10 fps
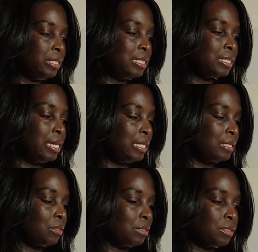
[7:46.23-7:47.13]
These
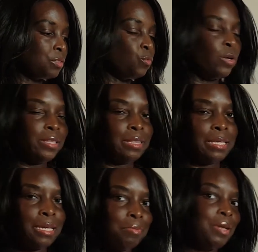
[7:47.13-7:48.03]
things, just one
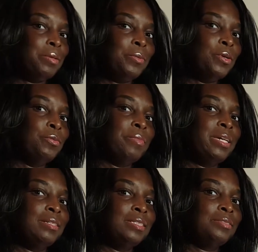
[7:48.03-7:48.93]
thing probably won't
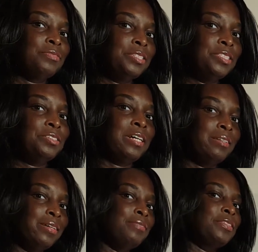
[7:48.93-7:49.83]
make a difference. You
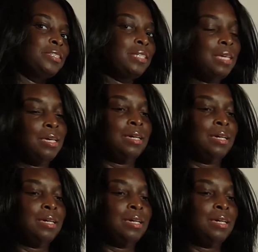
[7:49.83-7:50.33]
kind of have to